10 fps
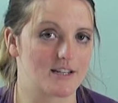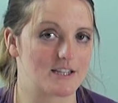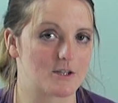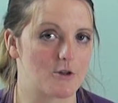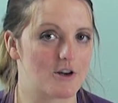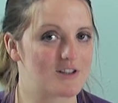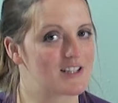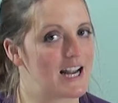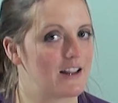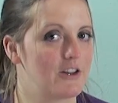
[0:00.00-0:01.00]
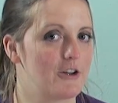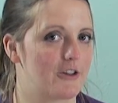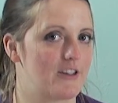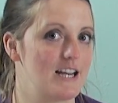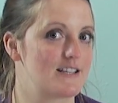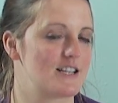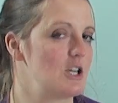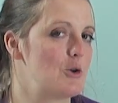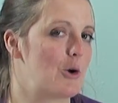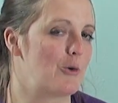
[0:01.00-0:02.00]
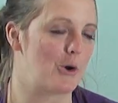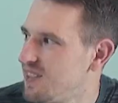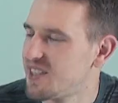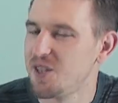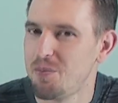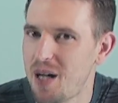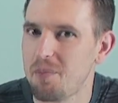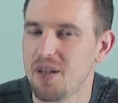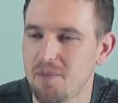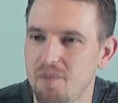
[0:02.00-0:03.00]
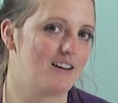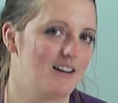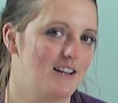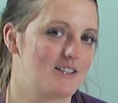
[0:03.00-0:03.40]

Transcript: And so there's like little things that you don't know what's out there.